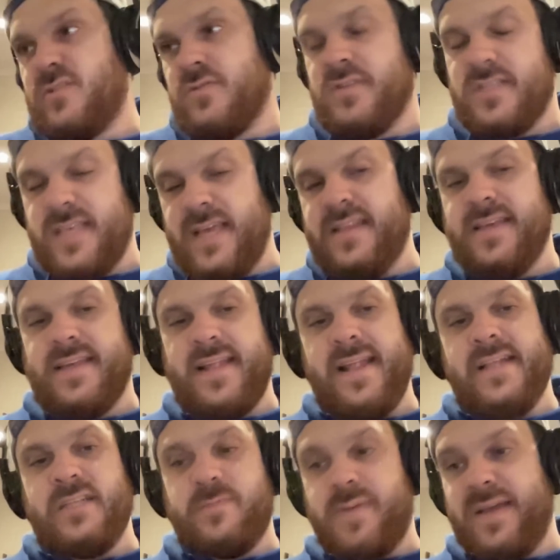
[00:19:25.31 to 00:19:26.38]
So this had the
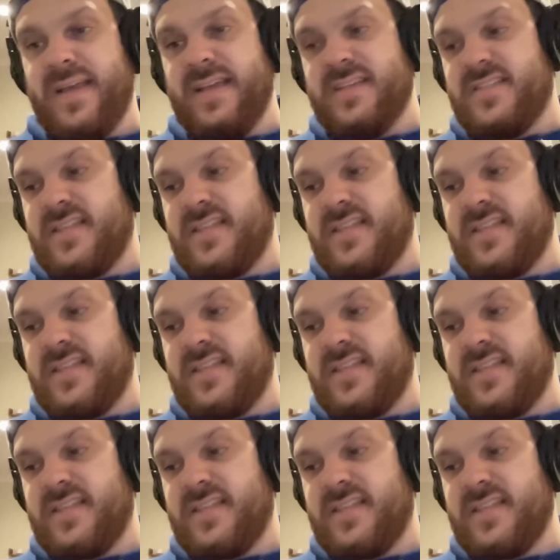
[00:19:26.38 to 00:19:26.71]
Canadiens picking